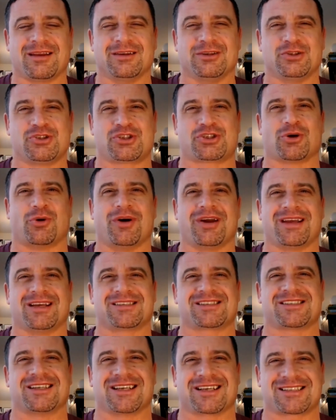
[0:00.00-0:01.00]
joyous
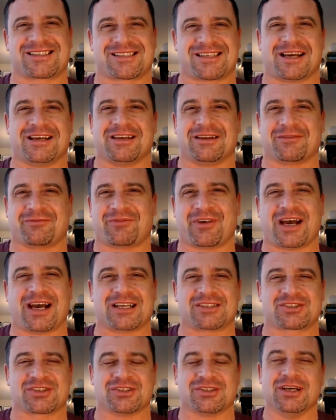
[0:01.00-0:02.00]
and exciting
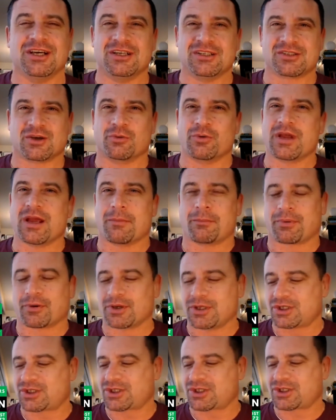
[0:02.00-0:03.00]
fashion. So we
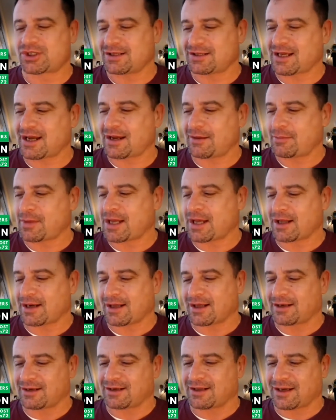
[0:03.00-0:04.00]
appreciate that, man,
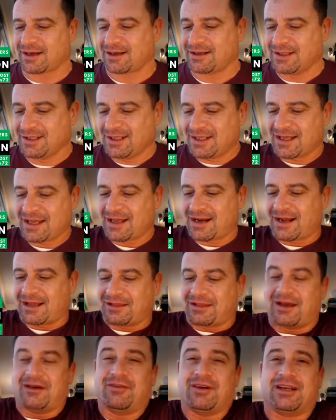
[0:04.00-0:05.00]
and I
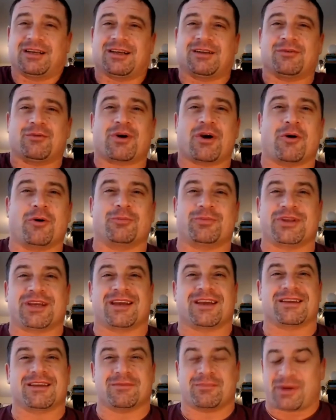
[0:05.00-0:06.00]
love it, and we hope to get
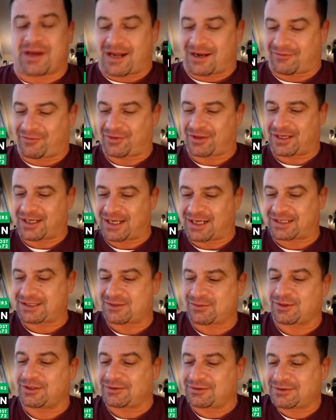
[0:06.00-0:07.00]
you back for the next
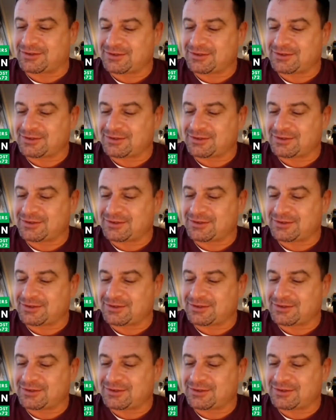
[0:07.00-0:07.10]
one.